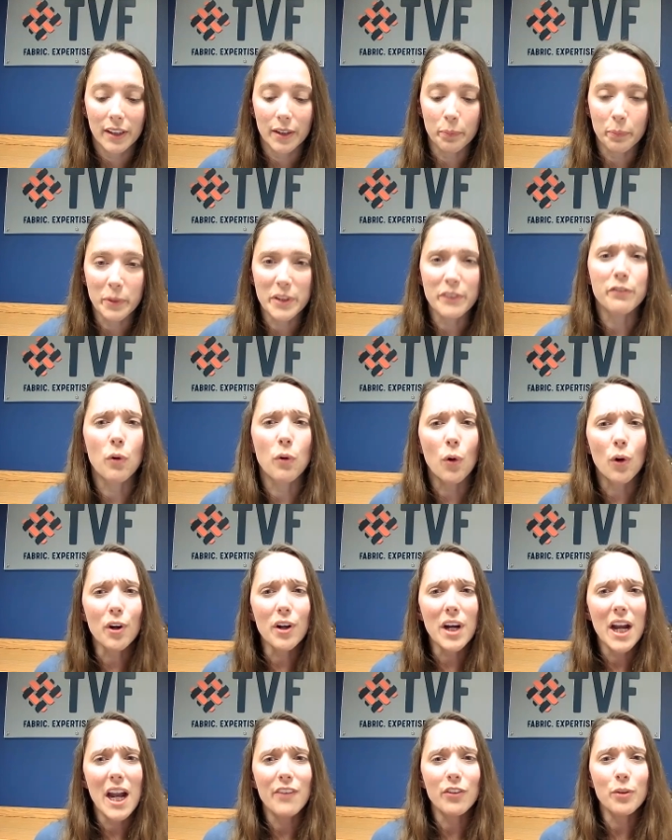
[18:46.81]
Before,
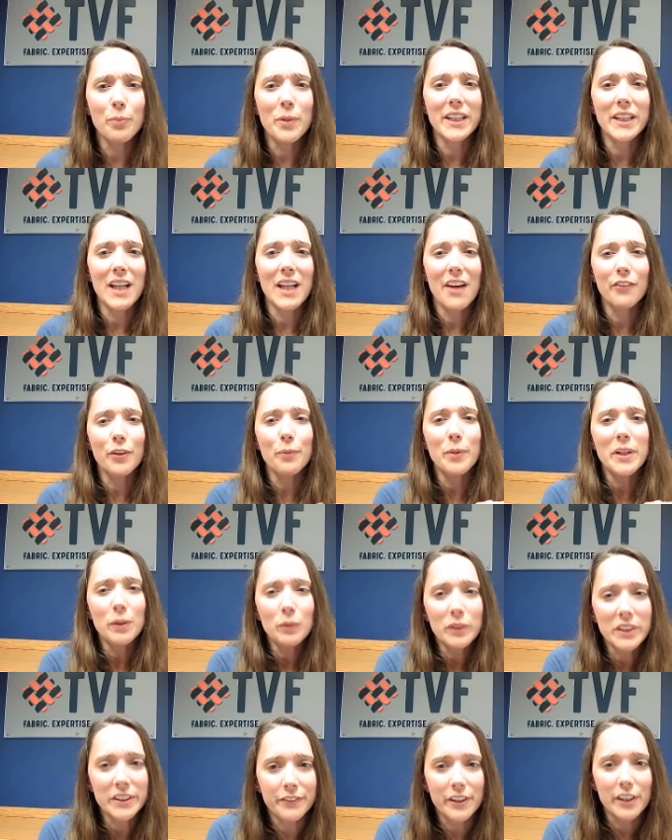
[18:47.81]
everybody
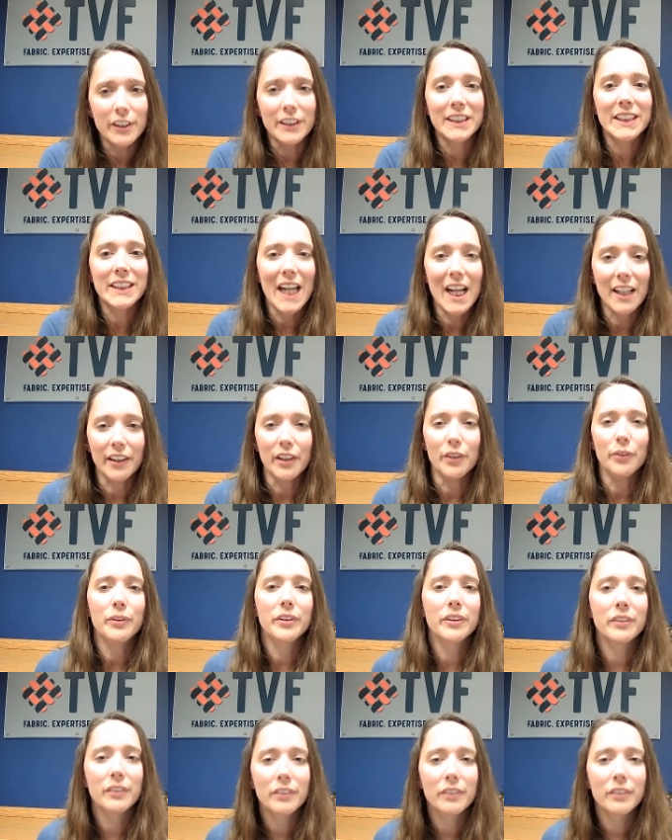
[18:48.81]
was very siloed.